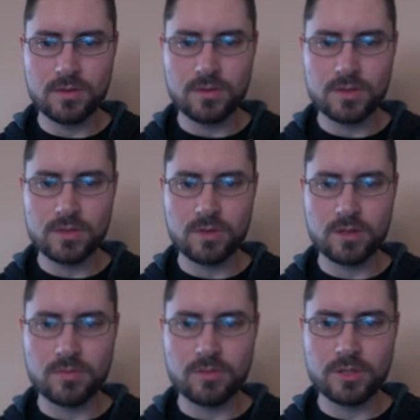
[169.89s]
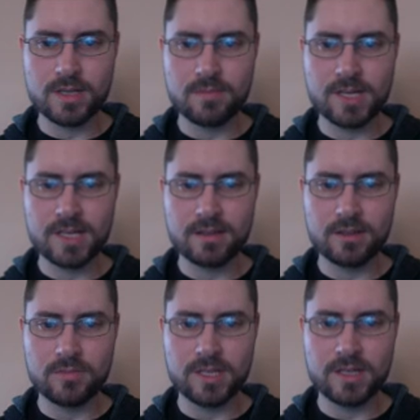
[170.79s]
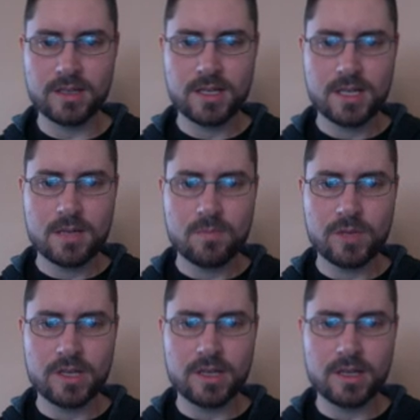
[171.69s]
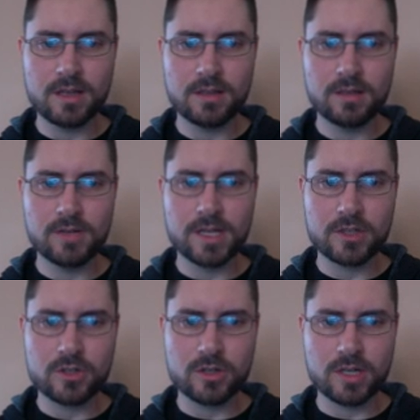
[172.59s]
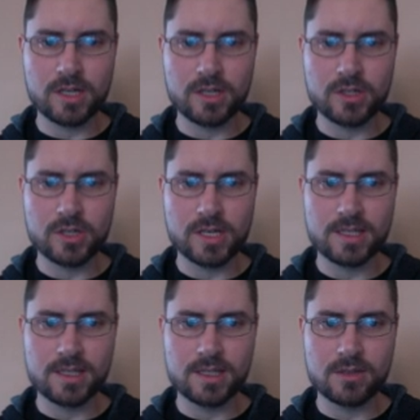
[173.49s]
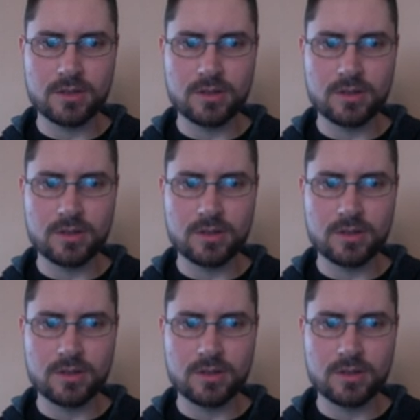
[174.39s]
So we're going to push that back a little bit. But a little extra contrast is good.